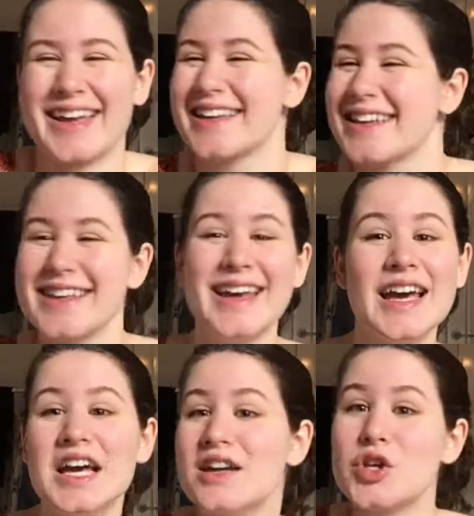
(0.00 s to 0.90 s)
like,
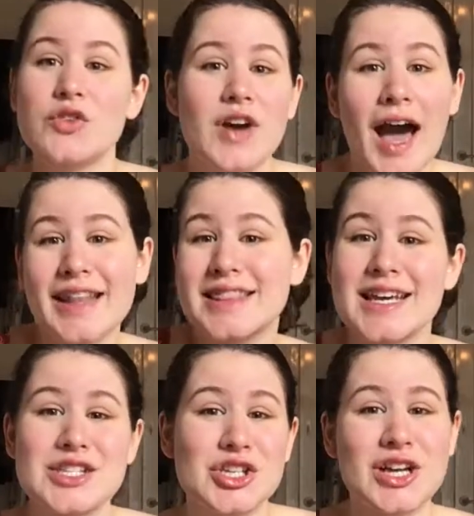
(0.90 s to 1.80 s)
you've got
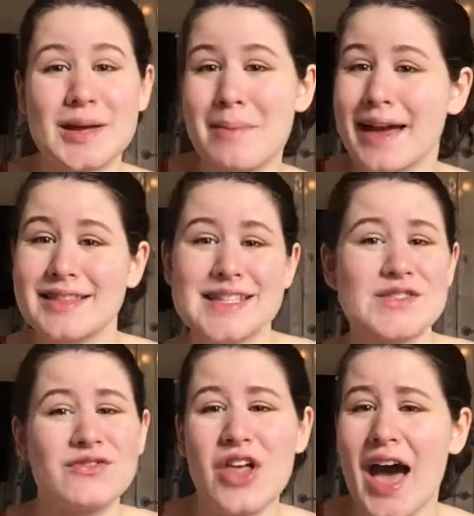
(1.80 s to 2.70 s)
this, you're gonna make this
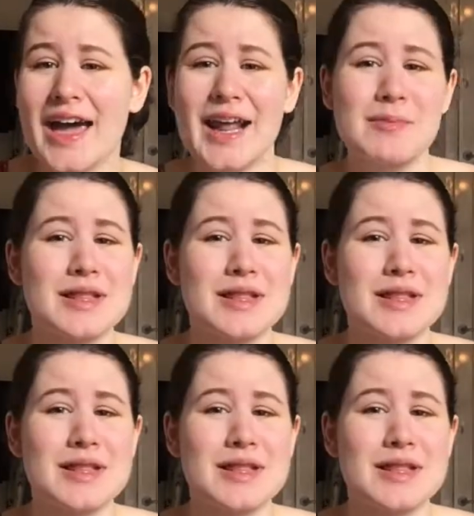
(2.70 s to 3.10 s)
flight